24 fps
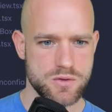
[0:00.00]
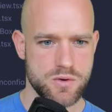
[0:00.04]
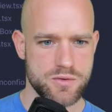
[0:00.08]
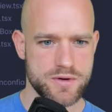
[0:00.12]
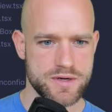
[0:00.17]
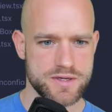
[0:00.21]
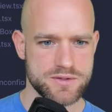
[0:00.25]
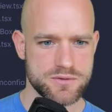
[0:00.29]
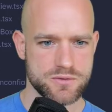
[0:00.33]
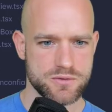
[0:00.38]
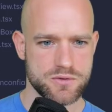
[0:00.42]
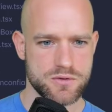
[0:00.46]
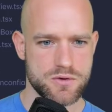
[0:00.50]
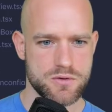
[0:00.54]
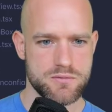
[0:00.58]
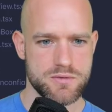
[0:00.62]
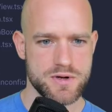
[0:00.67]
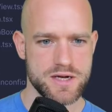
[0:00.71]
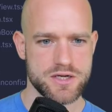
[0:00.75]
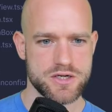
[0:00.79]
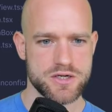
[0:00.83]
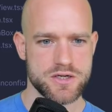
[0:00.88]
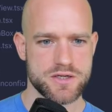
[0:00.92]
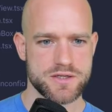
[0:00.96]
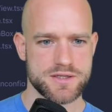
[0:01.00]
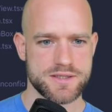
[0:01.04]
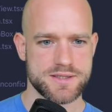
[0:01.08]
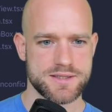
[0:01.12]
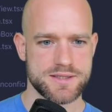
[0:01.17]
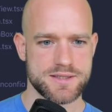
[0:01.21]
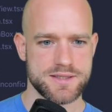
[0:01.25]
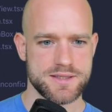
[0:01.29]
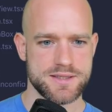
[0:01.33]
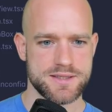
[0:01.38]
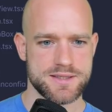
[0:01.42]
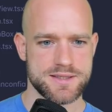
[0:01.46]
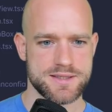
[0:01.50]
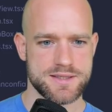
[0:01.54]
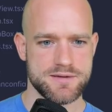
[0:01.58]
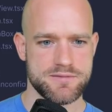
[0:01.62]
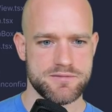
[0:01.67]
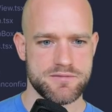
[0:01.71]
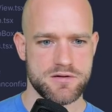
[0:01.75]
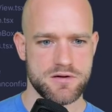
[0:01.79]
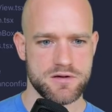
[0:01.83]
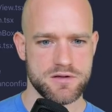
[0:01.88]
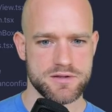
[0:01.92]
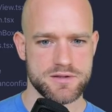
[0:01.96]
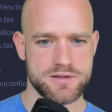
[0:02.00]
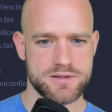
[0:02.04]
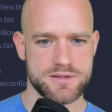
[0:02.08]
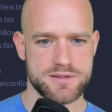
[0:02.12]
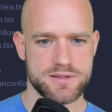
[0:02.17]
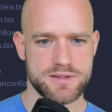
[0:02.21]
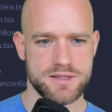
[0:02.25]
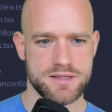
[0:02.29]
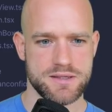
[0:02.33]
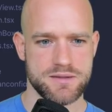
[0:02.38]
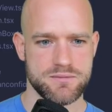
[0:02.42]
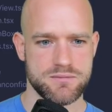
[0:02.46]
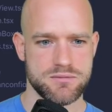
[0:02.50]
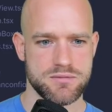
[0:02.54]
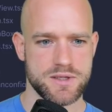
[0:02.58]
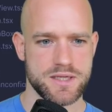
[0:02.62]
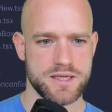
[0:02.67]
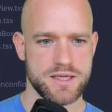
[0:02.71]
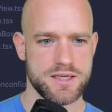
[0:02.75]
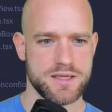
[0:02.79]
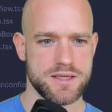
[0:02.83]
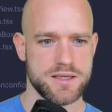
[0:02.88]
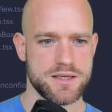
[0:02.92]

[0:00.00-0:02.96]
horizontal radius is different if we